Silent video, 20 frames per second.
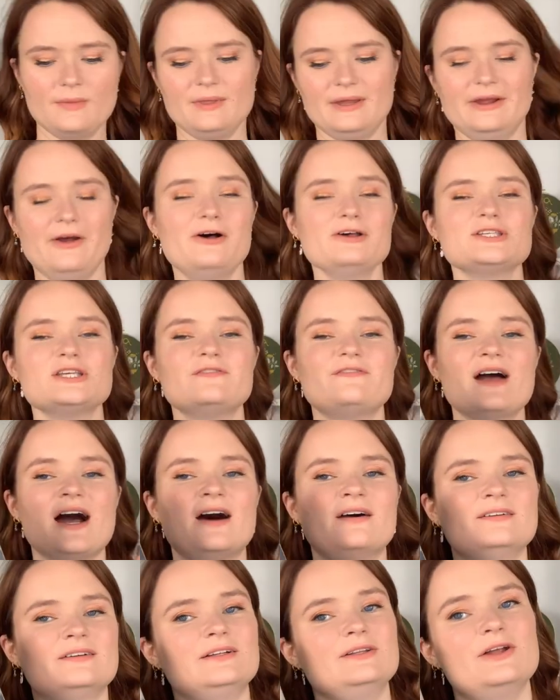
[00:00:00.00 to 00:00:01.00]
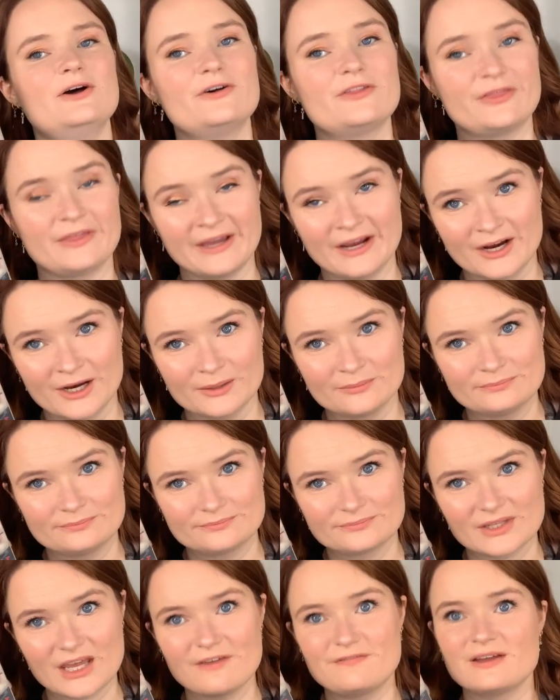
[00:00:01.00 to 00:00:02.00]
then I also found Lothair,
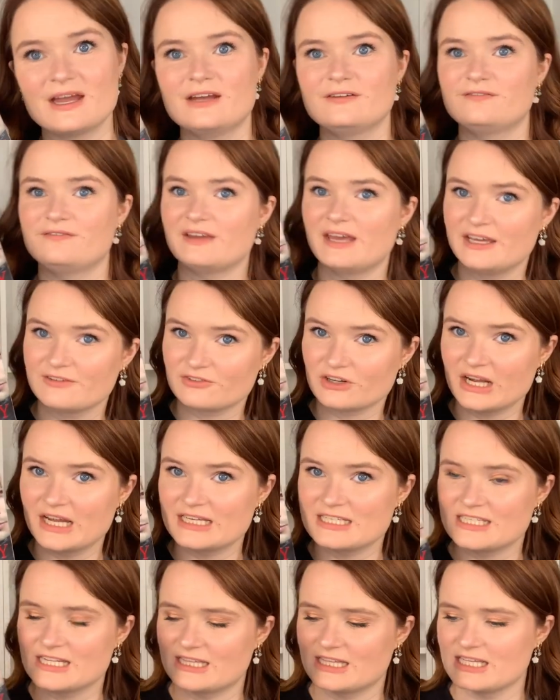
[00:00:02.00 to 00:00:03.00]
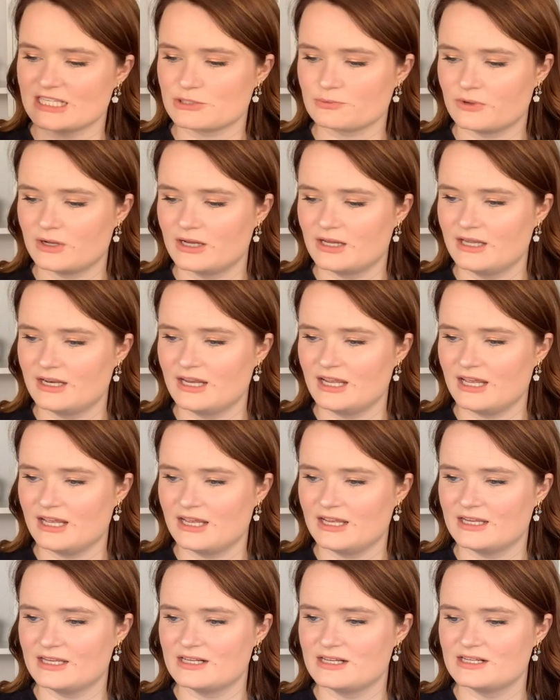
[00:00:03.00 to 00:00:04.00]
a fan favorite. This one
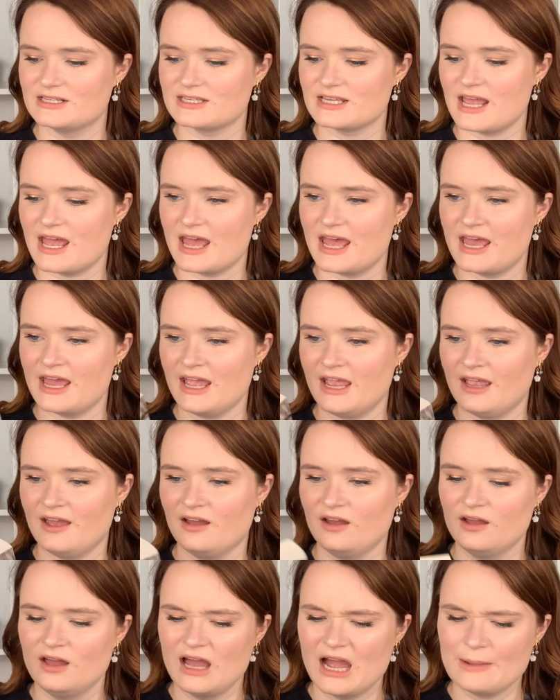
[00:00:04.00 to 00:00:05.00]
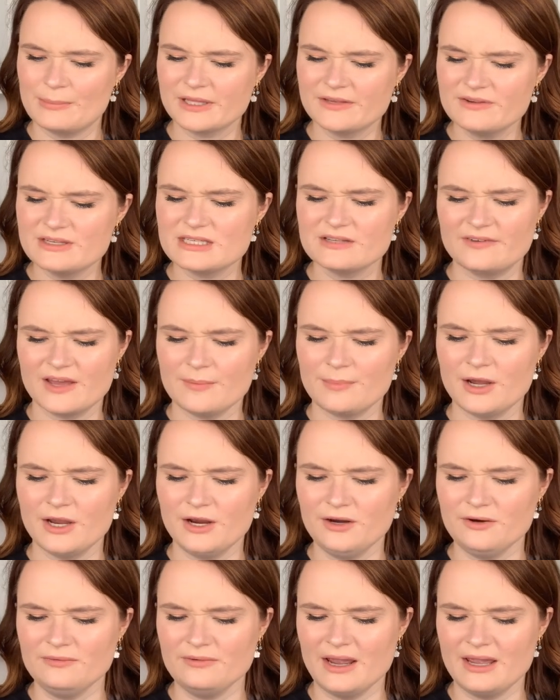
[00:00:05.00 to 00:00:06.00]
is a, I believe he's a
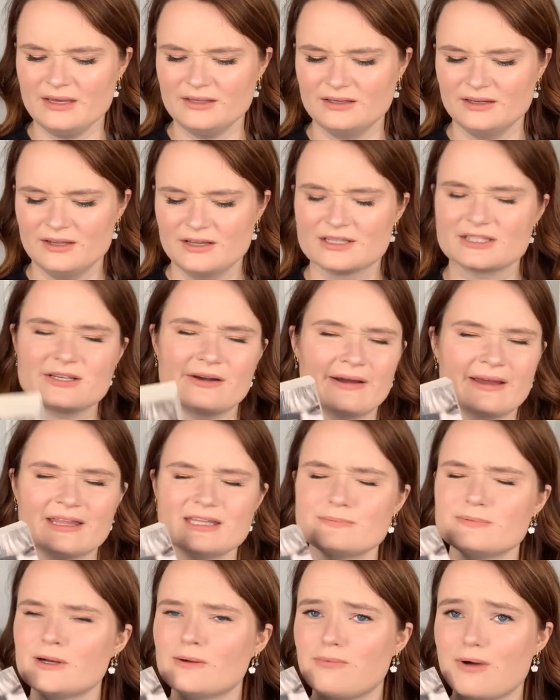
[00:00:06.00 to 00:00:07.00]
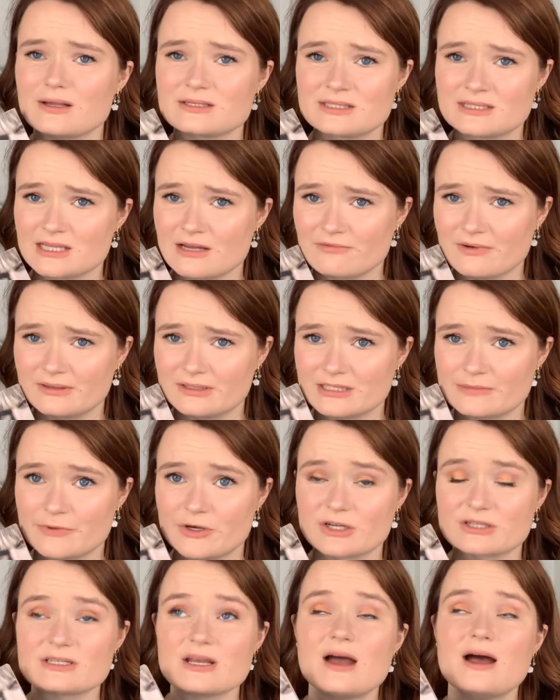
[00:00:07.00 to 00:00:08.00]
vampire, right? Sorry, it's been a while since I've read these
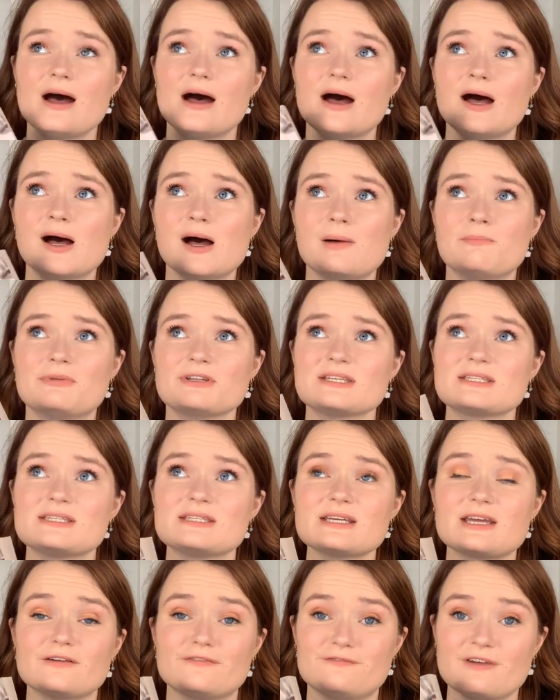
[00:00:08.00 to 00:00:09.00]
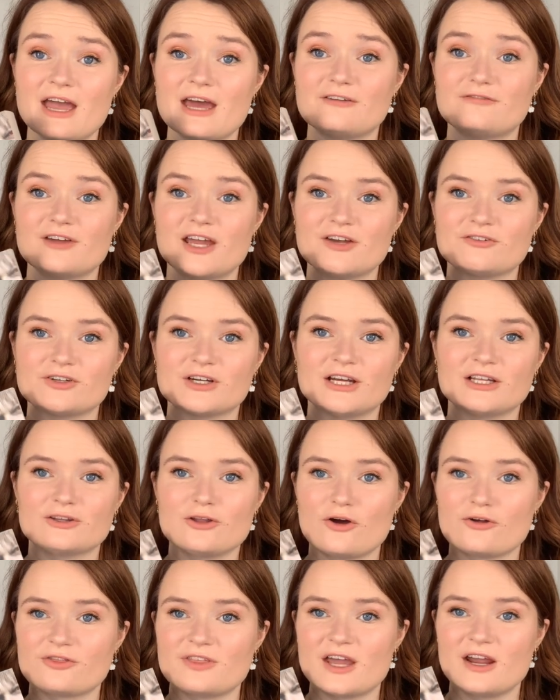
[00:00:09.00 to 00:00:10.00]
books. Um, but this is like a fan favorite.
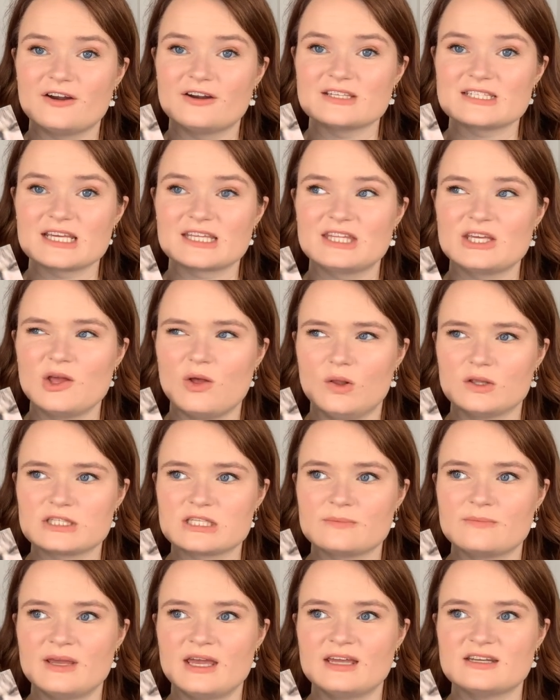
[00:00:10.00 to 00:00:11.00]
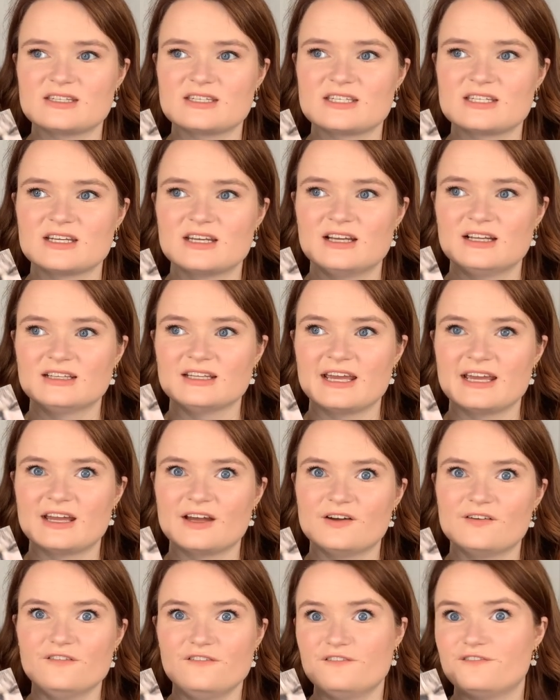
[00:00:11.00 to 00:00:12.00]
Lothair is like the ultimate like
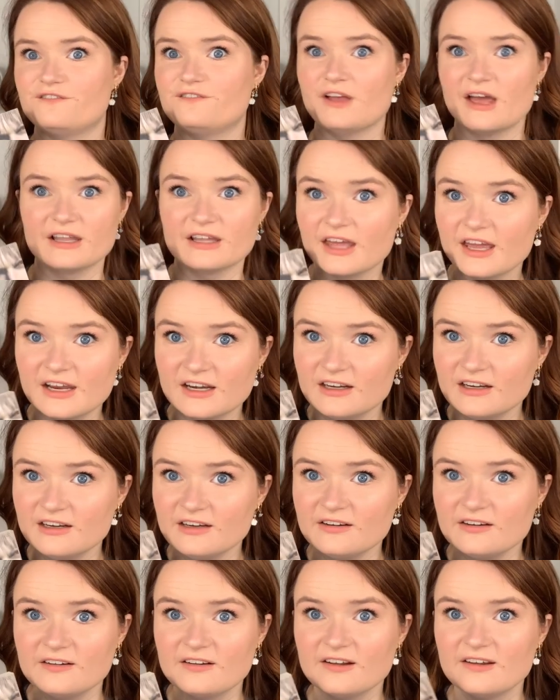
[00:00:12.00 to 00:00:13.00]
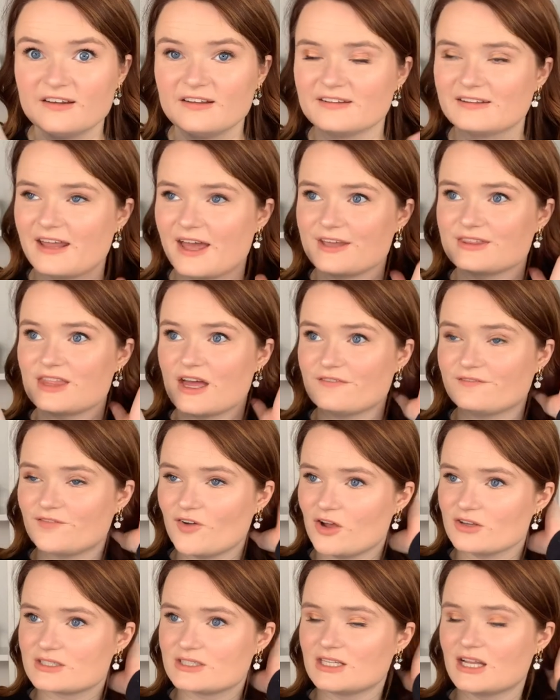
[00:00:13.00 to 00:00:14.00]
villain, like that
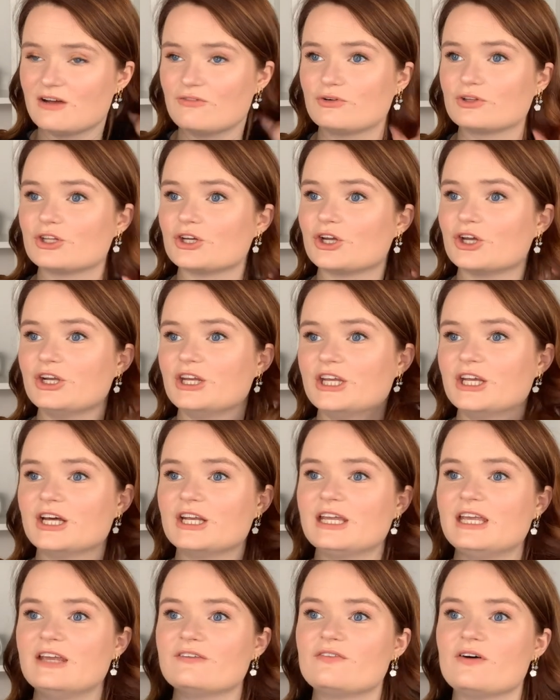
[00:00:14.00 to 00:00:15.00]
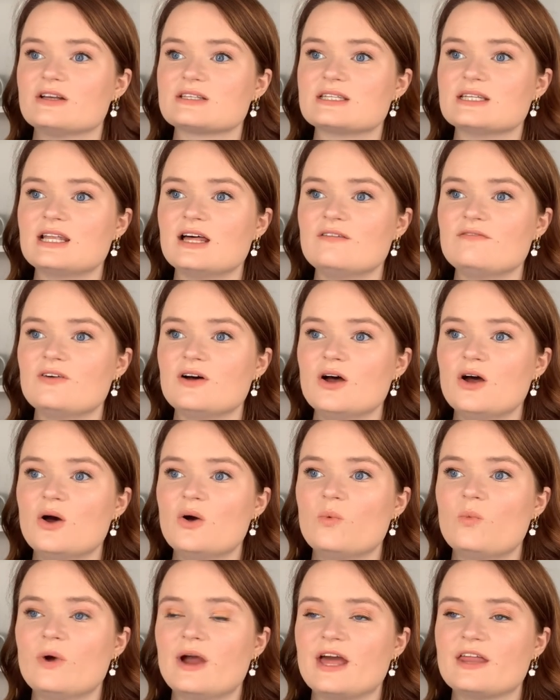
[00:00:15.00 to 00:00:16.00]
falls in love with a goody-goody. He falls in love
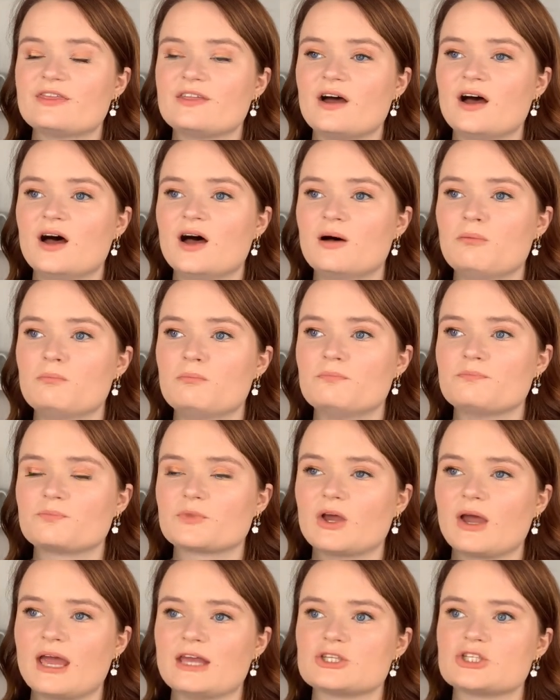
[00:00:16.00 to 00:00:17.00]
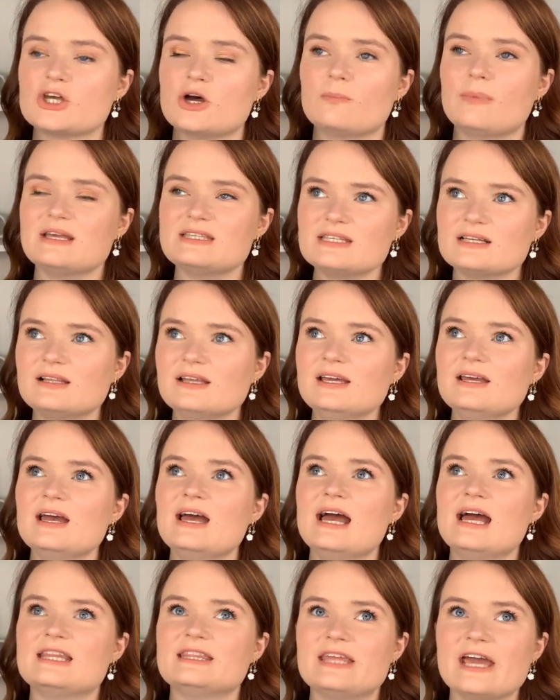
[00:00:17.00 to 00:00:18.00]
with, um, okay, so basically
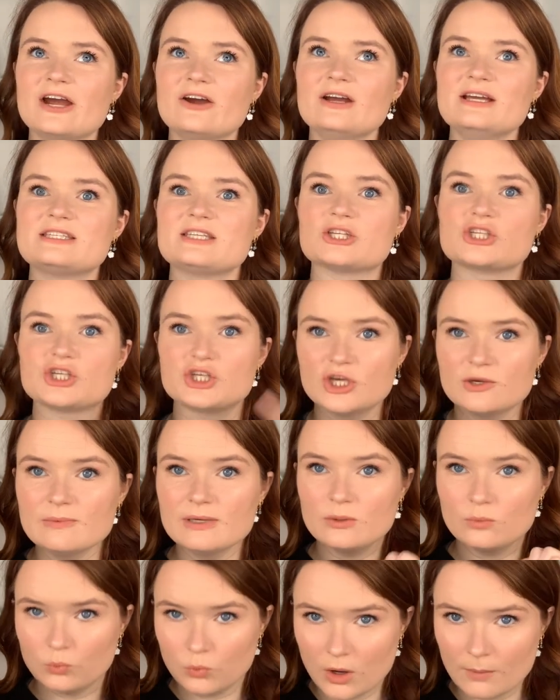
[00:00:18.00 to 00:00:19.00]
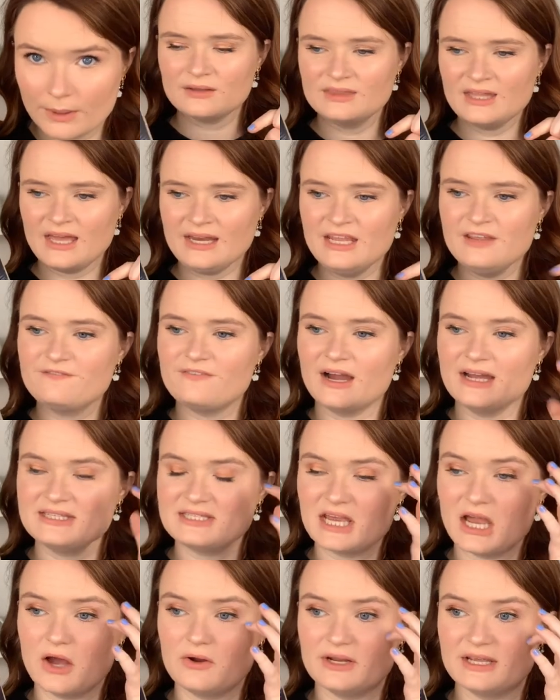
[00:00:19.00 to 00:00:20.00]
there is this human woman that he finds
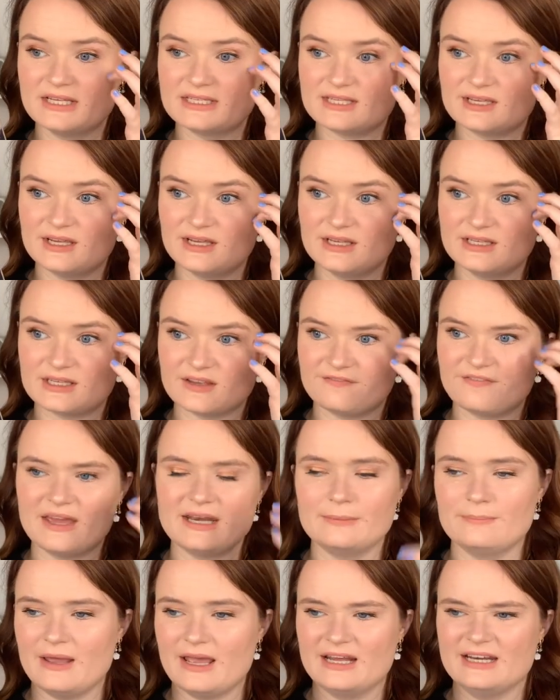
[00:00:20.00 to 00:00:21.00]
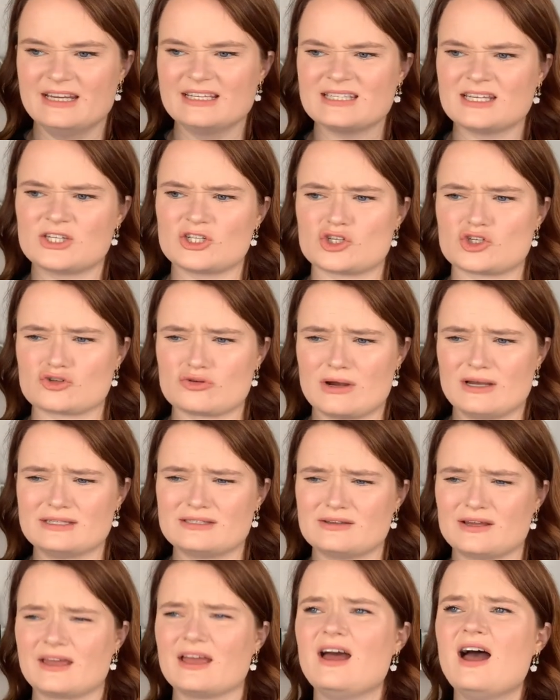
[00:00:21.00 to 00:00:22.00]
out is his fated mate, and he's like distraught. He's
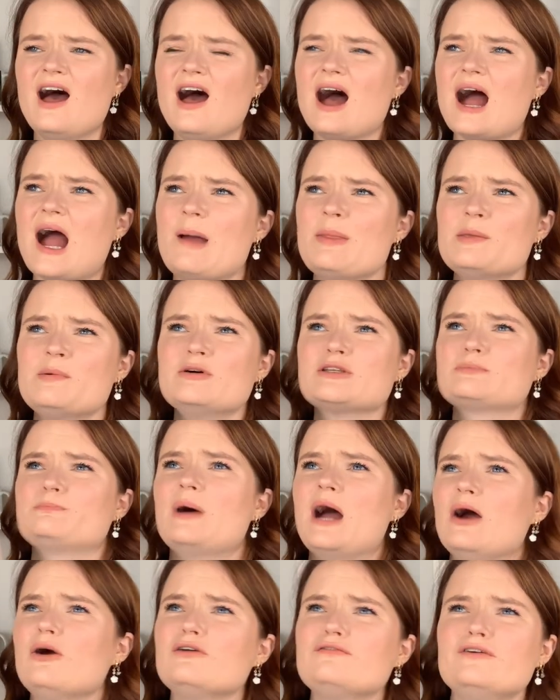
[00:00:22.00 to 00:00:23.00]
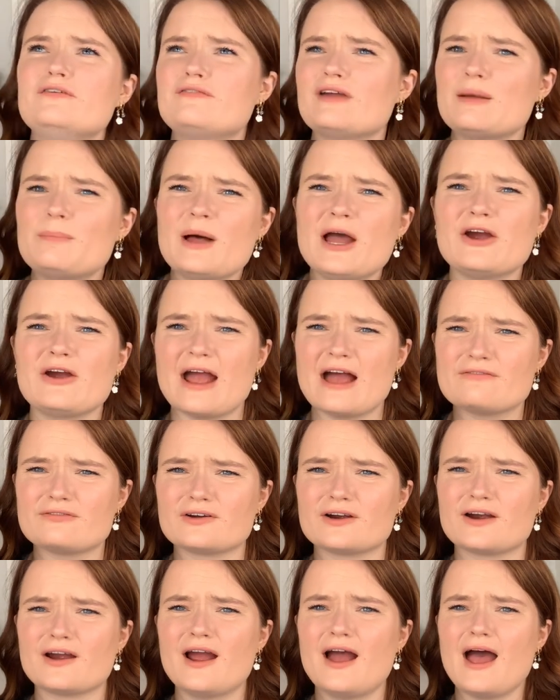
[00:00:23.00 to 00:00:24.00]
like, I'm the most powerful vampire
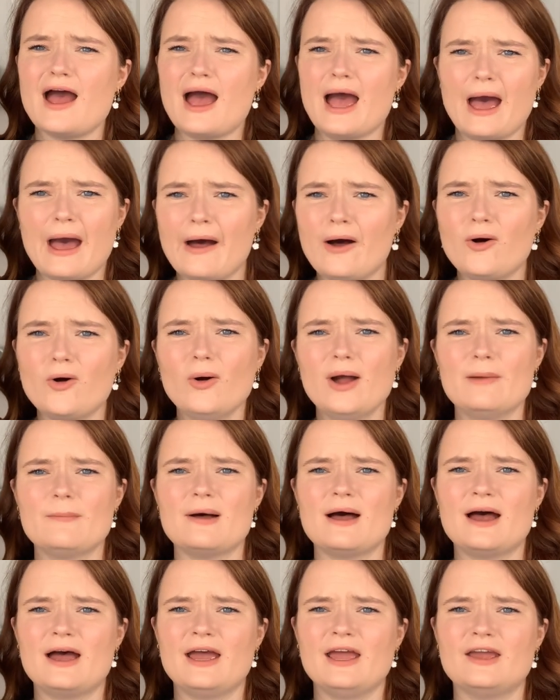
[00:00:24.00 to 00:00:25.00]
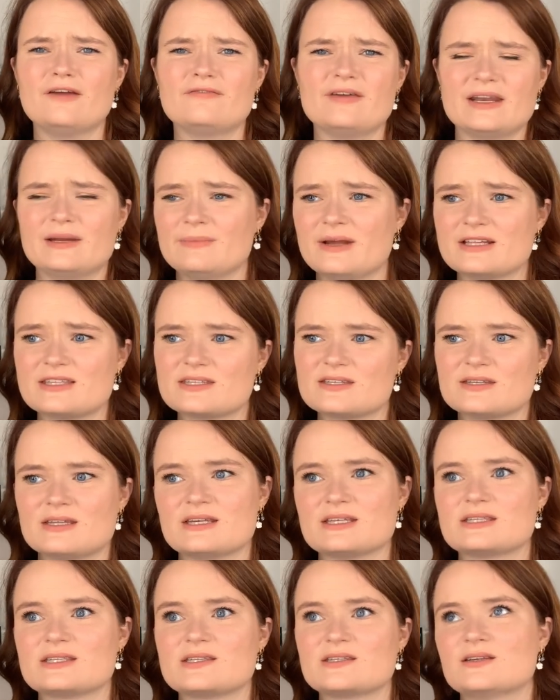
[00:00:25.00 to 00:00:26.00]
ever. How am I fated mates to
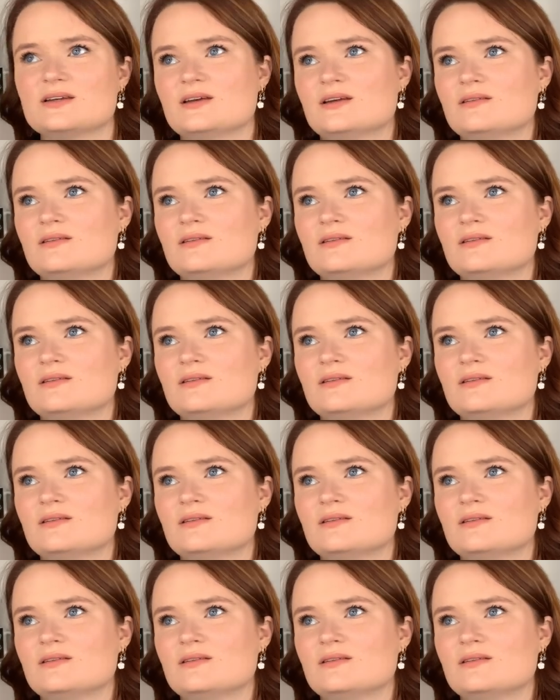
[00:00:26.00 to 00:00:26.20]
this